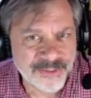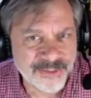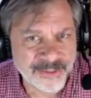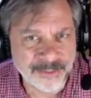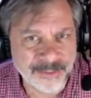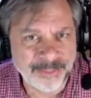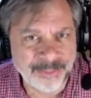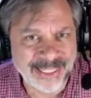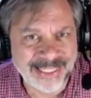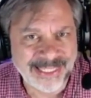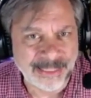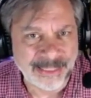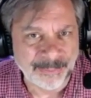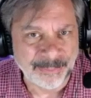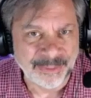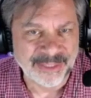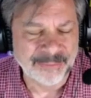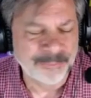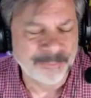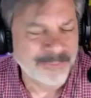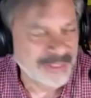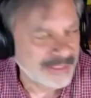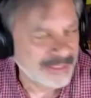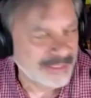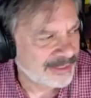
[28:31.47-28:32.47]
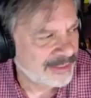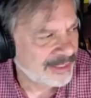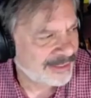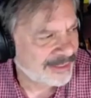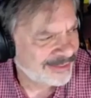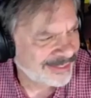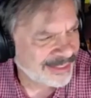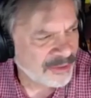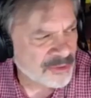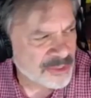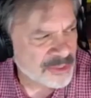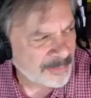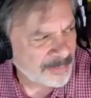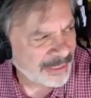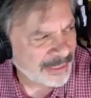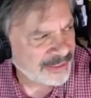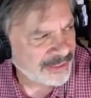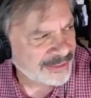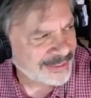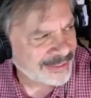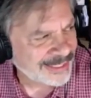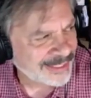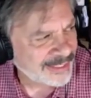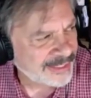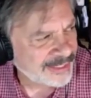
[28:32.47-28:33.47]
the pandemic. But I think it was about a
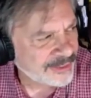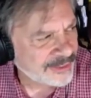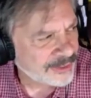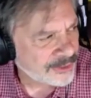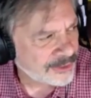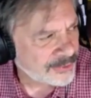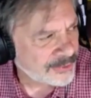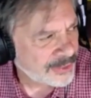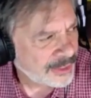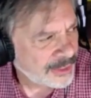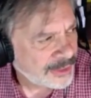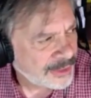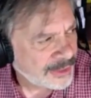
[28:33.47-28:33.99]
decade ago.